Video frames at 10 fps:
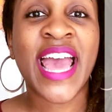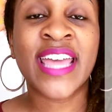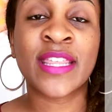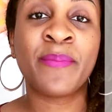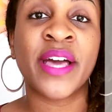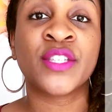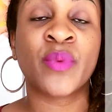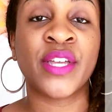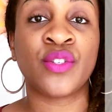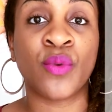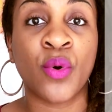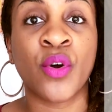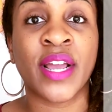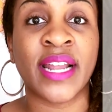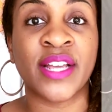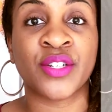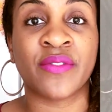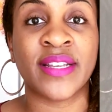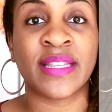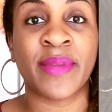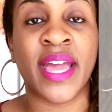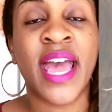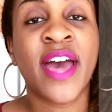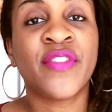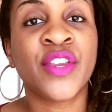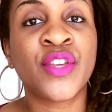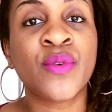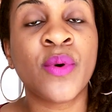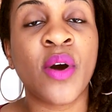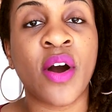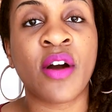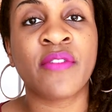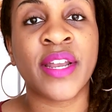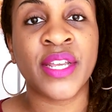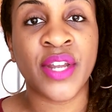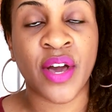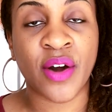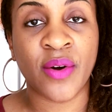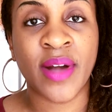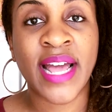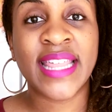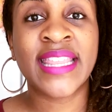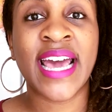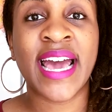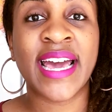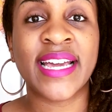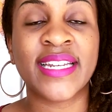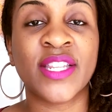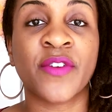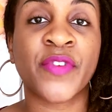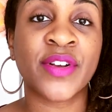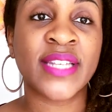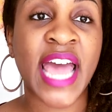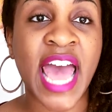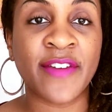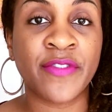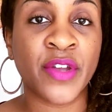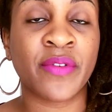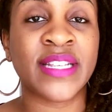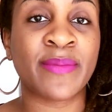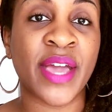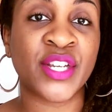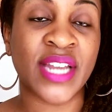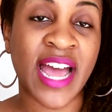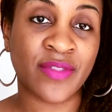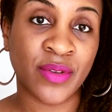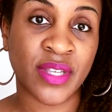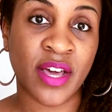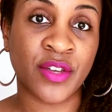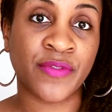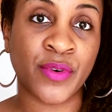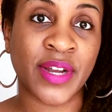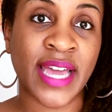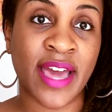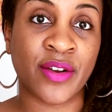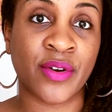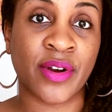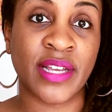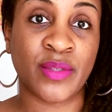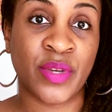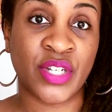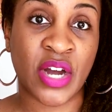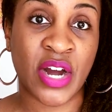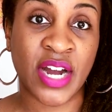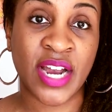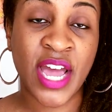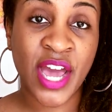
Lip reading: in the best way to organize your resume, then you will already know that the first half of your resume should have those other 4 categories, which are